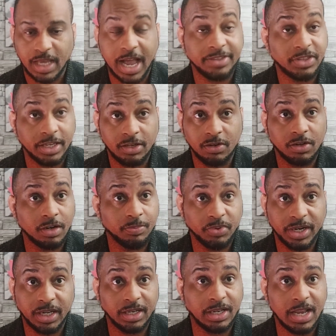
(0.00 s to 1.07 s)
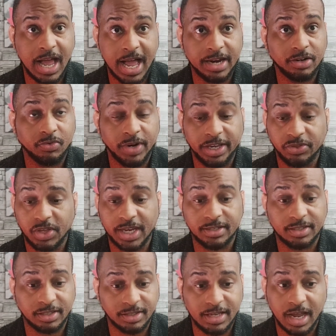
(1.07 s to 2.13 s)
I think you're going to bring a lot of great
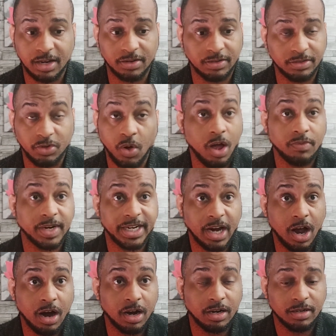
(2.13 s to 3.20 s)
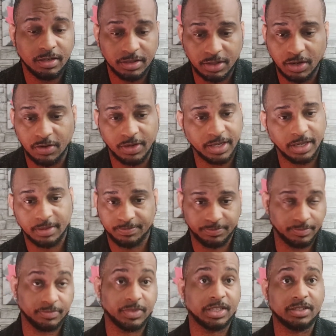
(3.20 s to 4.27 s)
things to Stellar. You already are. So eh,
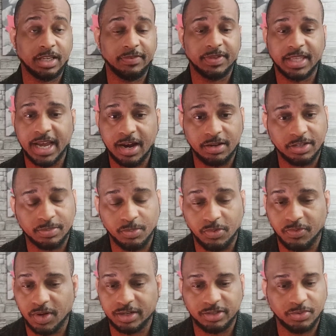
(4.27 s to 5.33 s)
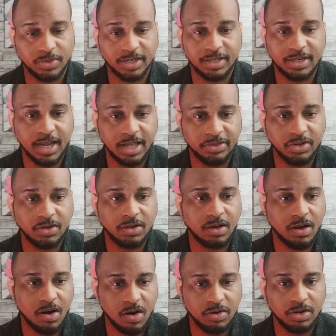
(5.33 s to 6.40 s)
let's leave it there. Let's move on to another
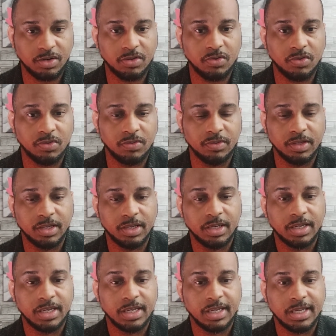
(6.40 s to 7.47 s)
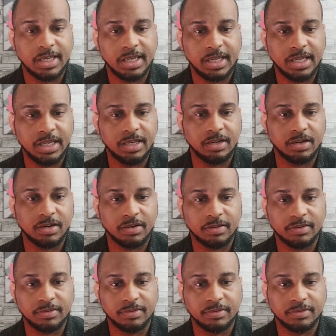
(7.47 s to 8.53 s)
article here.